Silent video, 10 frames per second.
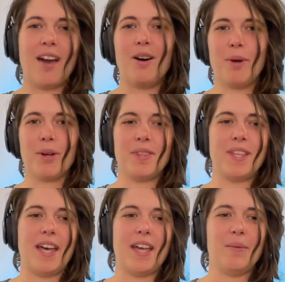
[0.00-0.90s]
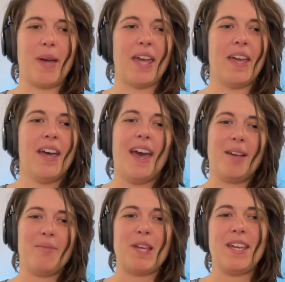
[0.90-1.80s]
I'll work with that anyway
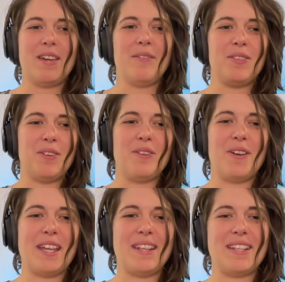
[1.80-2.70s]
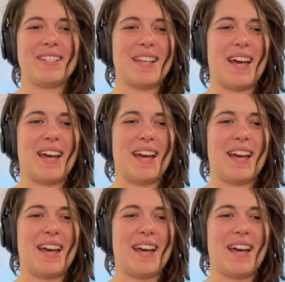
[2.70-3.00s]
and be here with you in this.